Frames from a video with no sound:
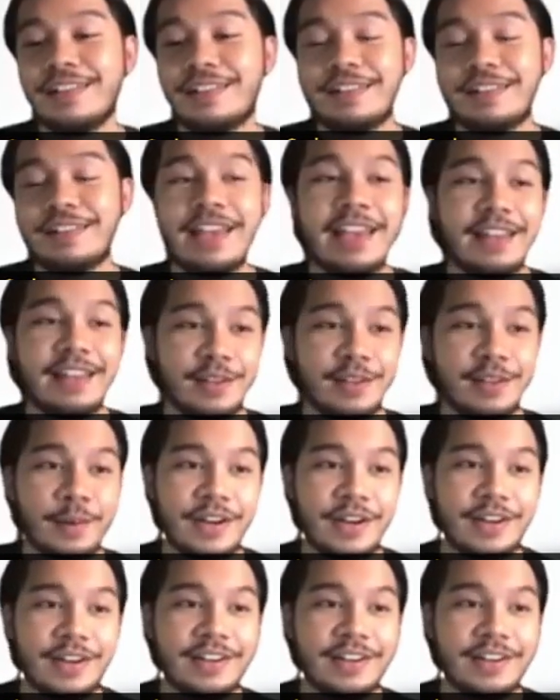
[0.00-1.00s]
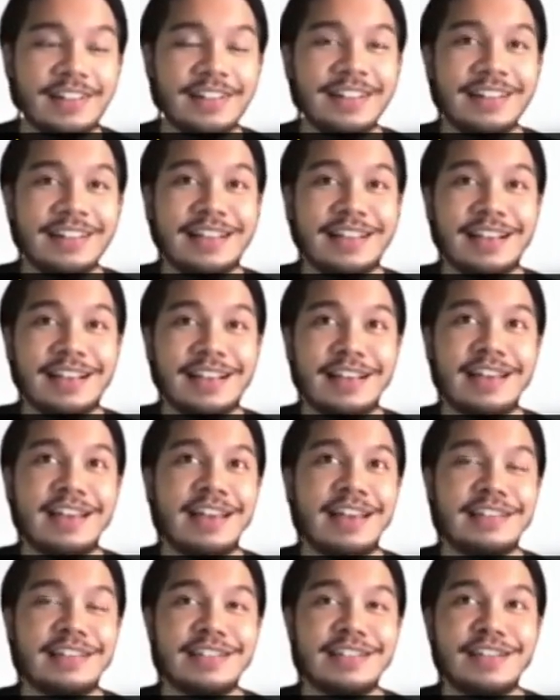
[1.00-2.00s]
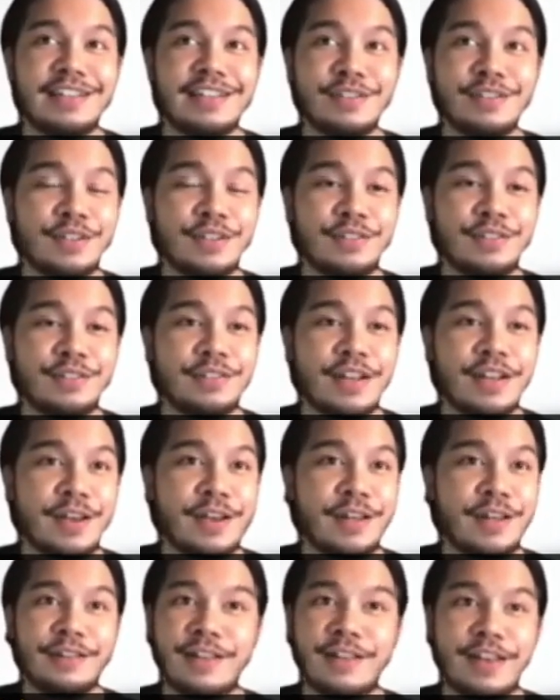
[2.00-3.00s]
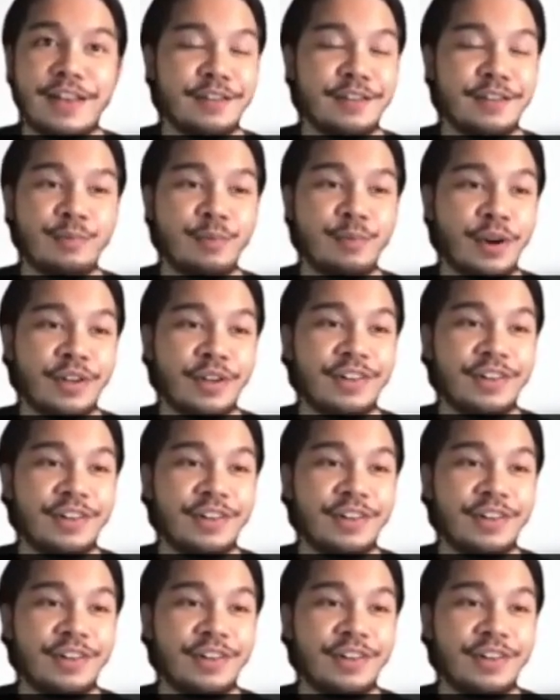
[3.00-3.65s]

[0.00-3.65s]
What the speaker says: anywhere, and you can like work